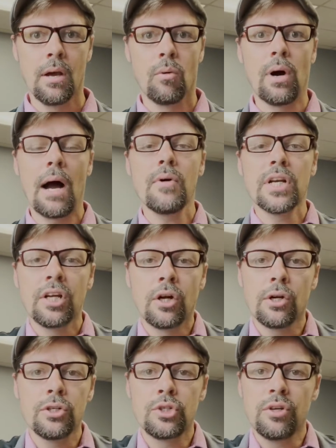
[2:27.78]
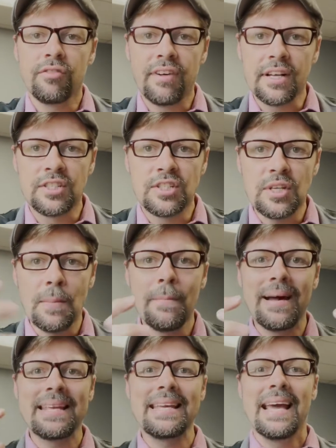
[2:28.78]
Well, I would encourage you to find
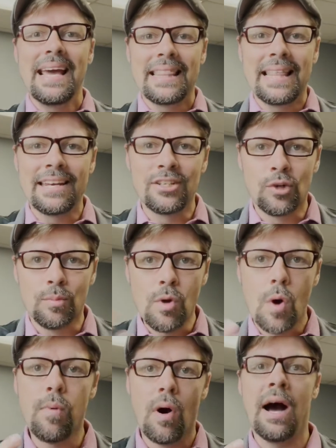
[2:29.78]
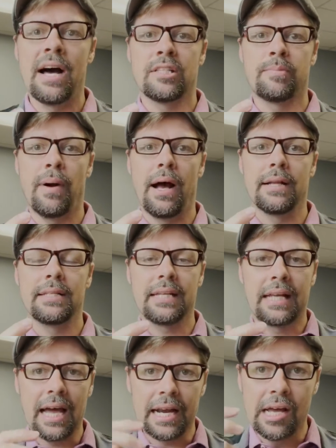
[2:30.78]
somebody that is your mobile hotspot to
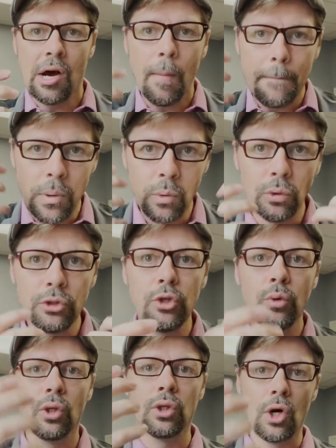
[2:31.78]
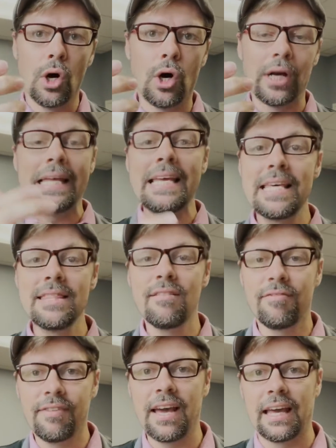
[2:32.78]
kind of help pull you along in the
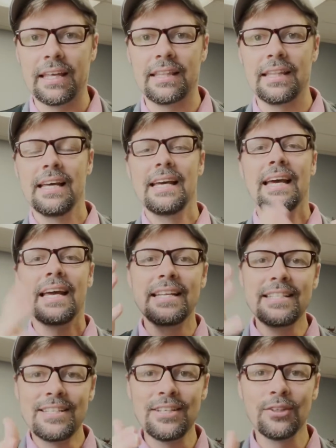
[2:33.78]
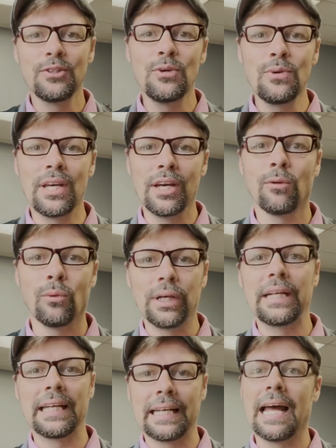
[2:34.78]
faith until you get
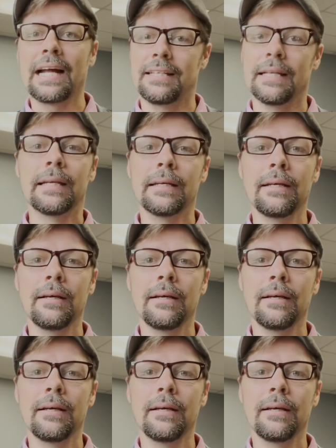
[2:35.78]
reconnected,